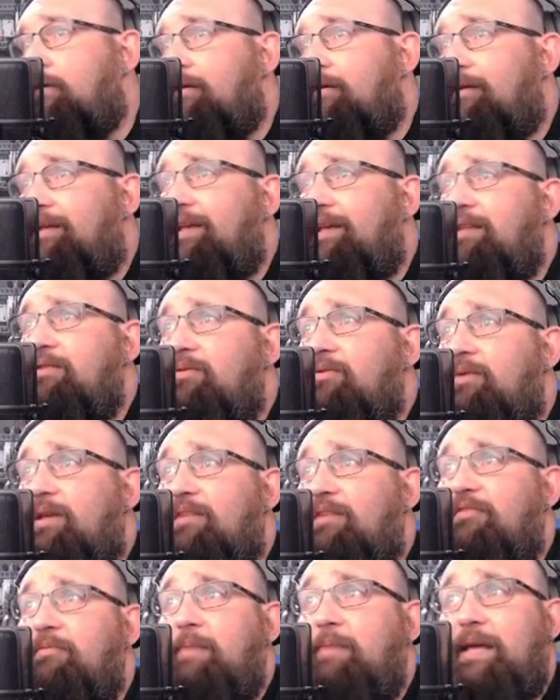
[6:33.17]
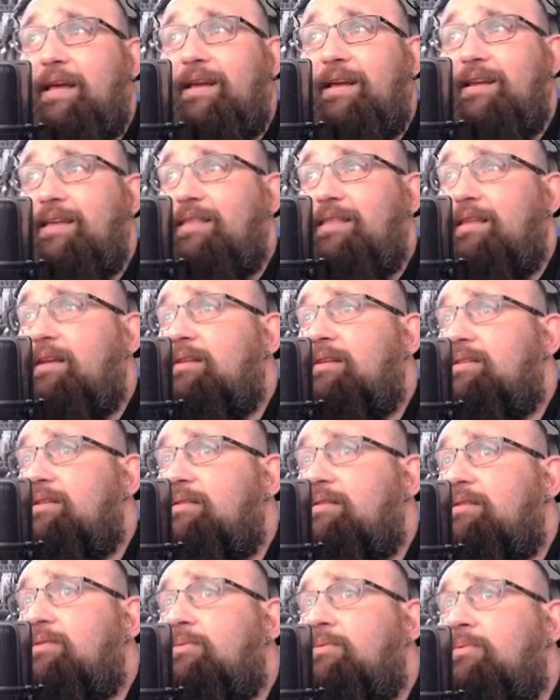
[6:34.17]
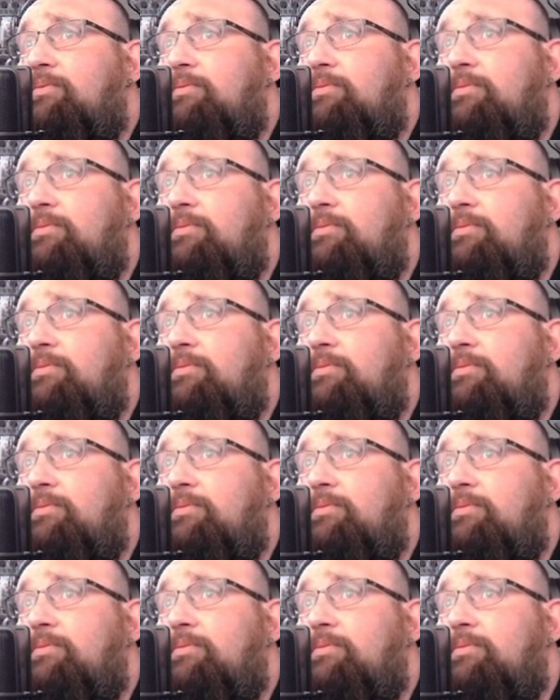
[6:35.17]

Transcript: Can you give me anything to do?